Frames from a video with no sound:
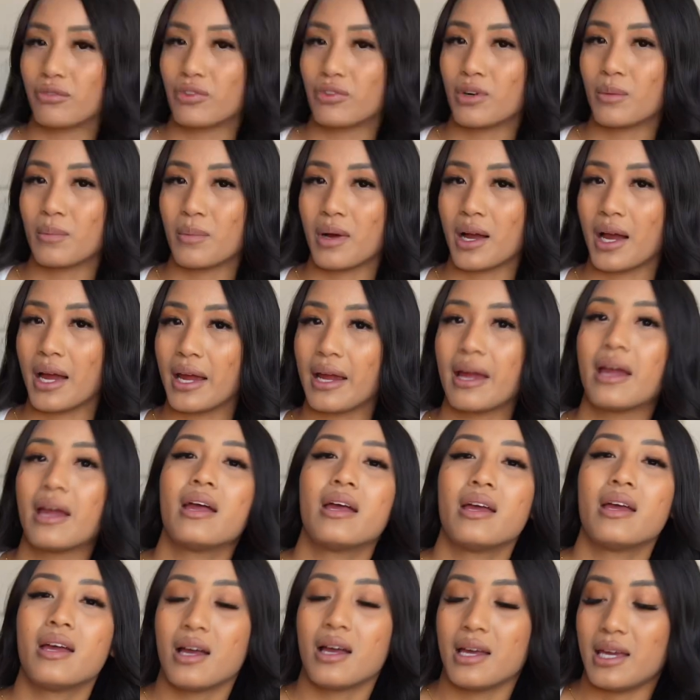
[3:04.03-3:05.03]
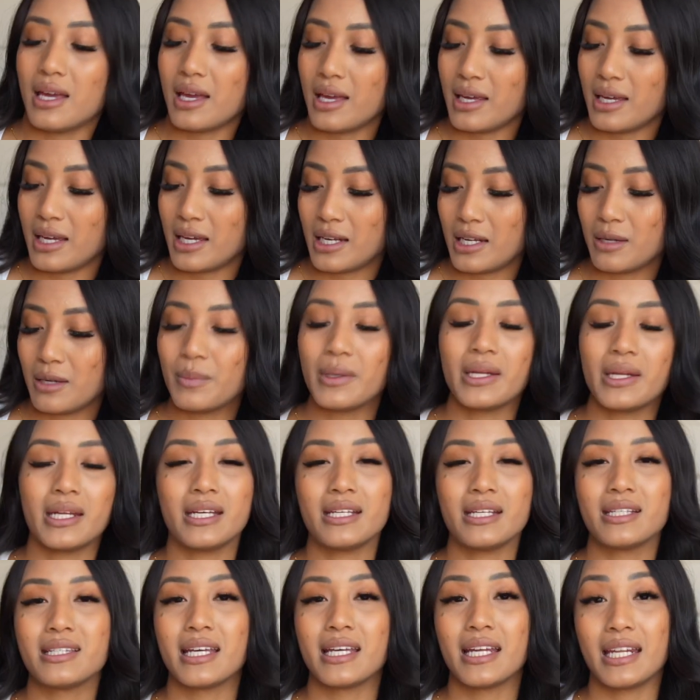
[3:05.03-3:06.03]
for my itty
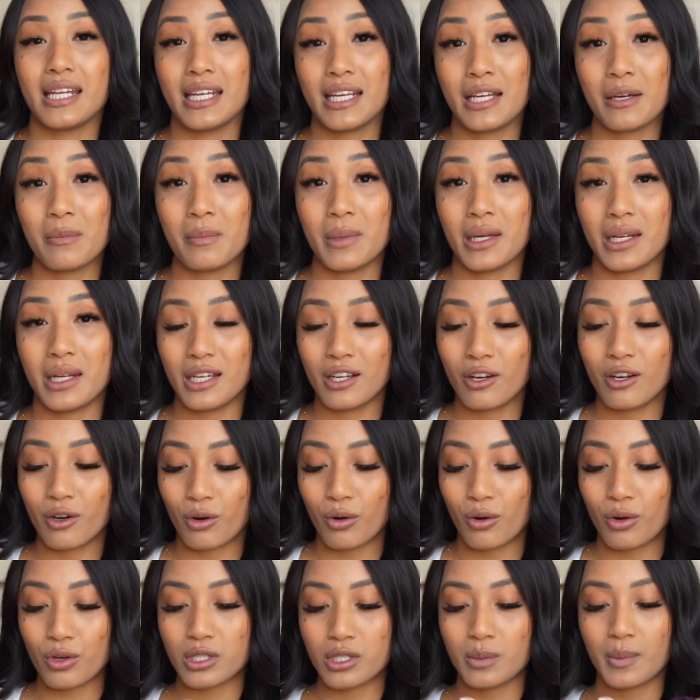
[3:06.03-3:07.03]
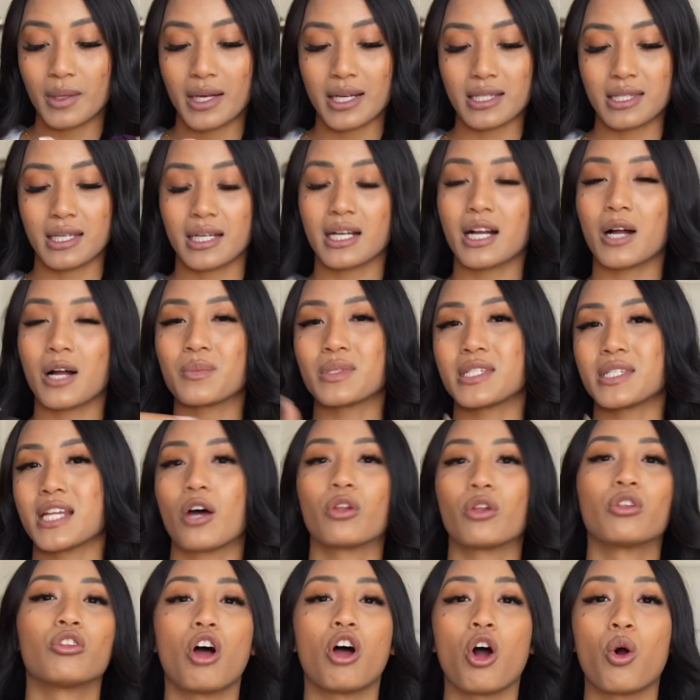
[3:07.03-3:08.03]
bitty titty committee girls because it comes
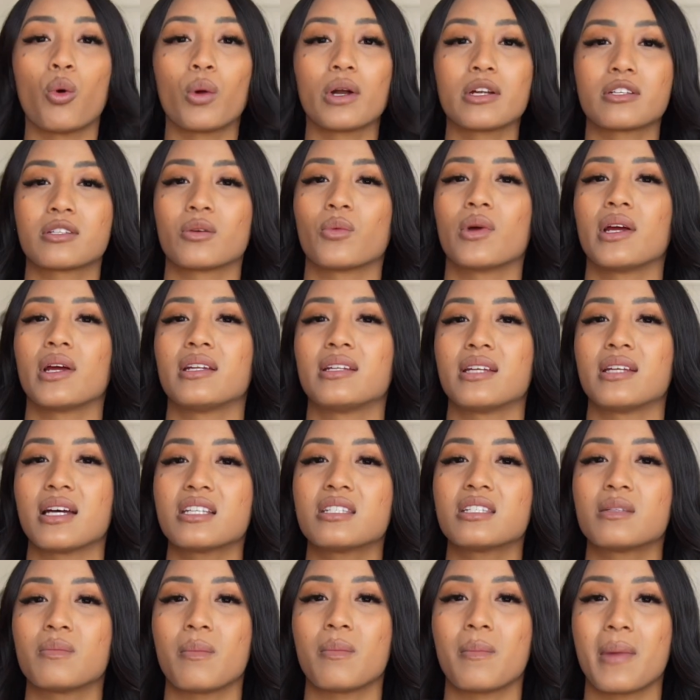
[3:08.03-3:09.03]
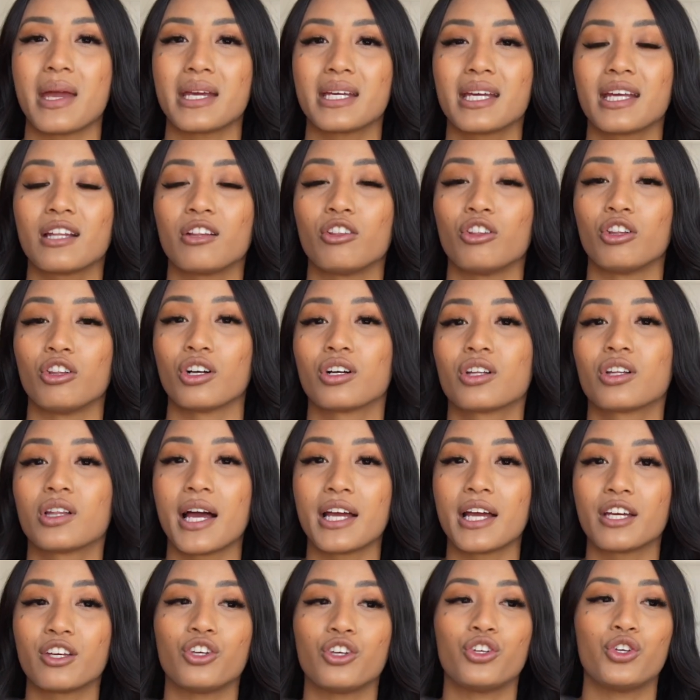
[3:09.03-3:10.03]
down lower so it does make it look
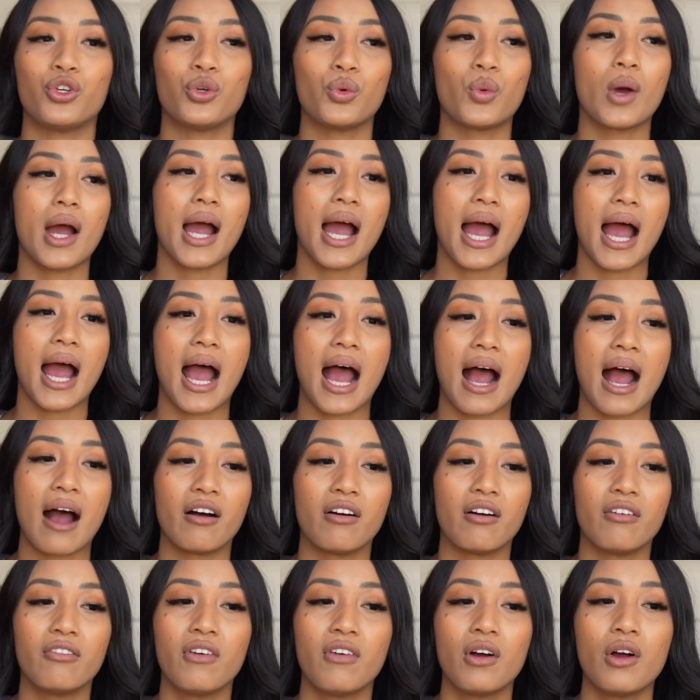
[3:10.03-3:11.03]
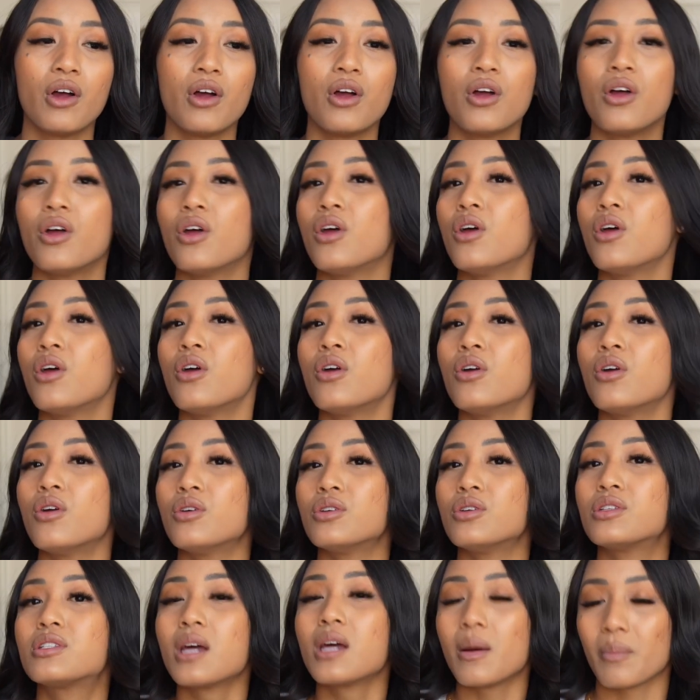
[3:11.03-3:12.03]
like you have
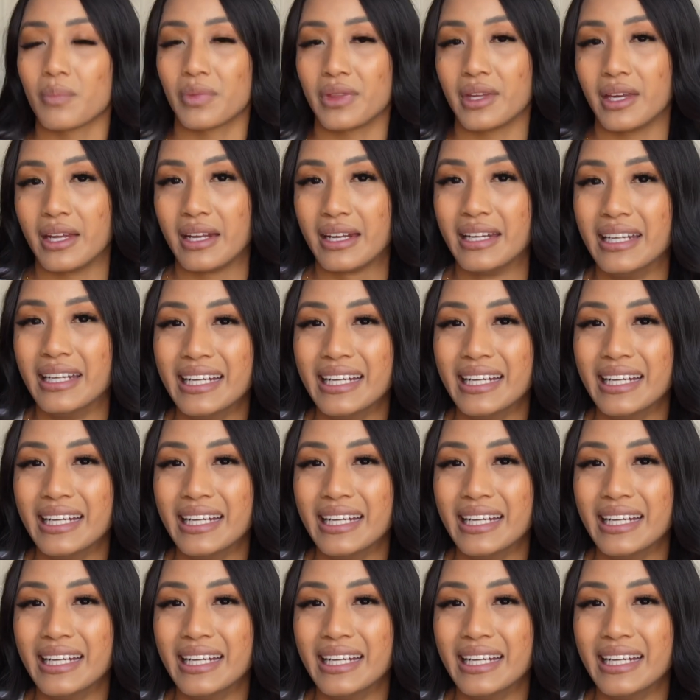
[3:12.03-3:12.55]
something